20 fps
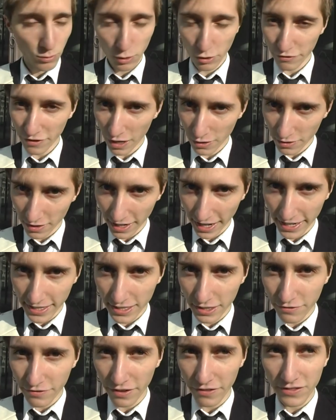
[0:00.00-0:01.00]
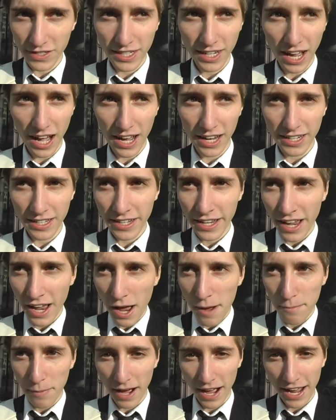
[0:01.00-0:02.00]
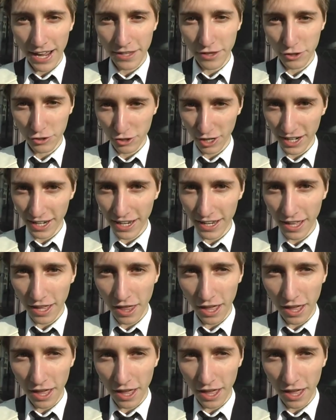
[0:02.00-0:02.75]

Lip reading: We were founded in 1859 by the great